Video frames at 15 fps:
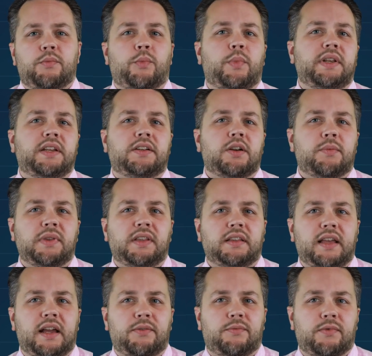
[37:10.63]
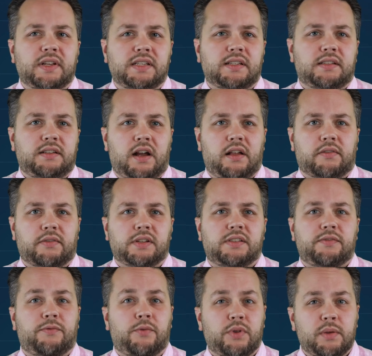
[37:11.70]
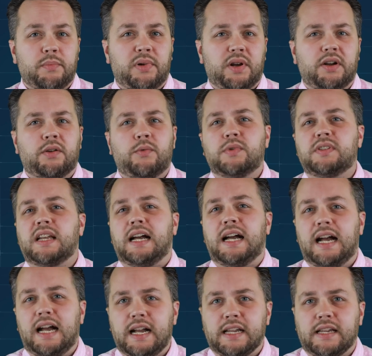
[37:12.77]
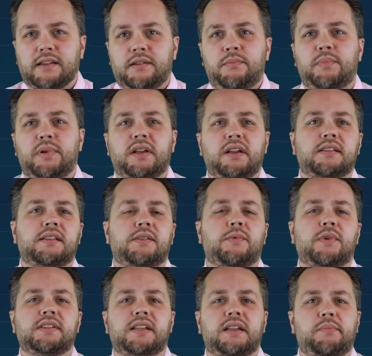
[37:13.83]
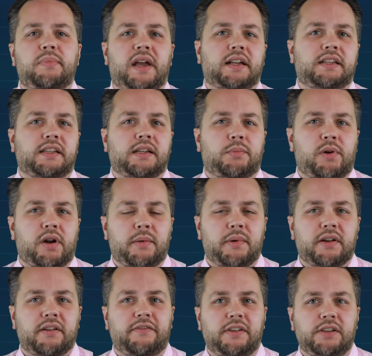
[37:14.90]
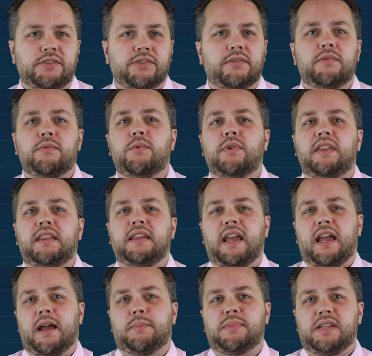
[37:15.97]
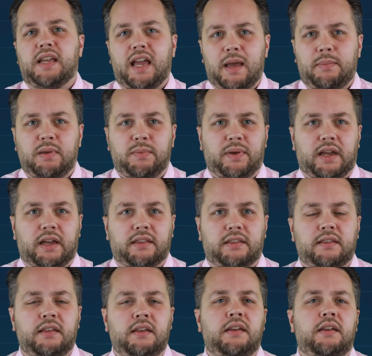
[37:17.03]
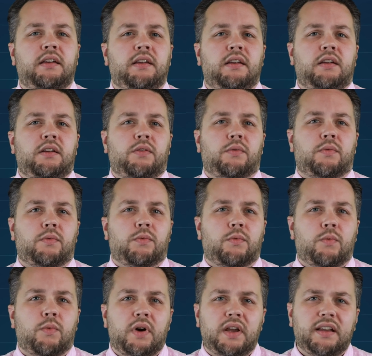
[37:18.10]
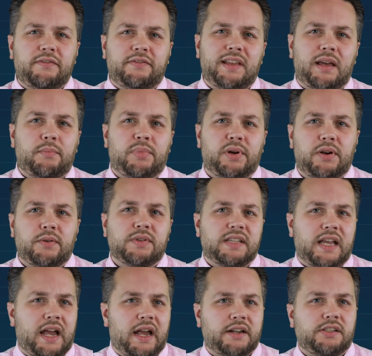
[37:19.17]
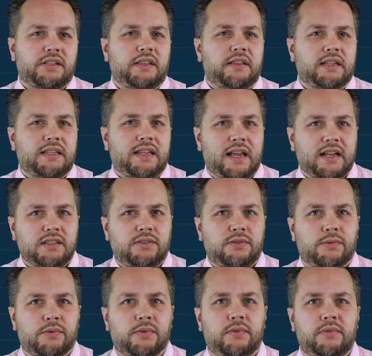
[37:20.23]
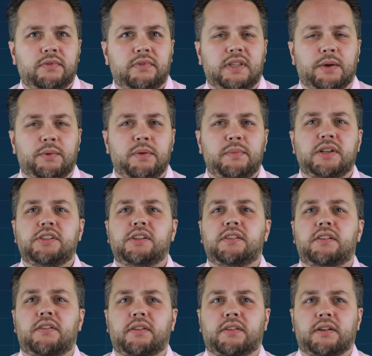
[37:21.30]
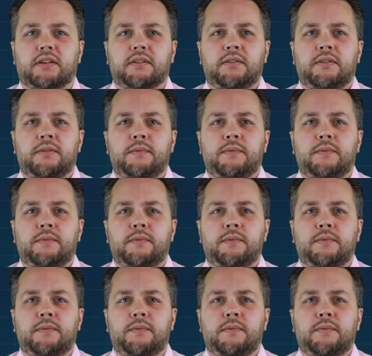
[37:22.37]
We determined that risk tolerance for the bug was high because it wasn't impacting a primary feature within the app's happy path. What if that bug was actually the text tool that we mentioned earlier?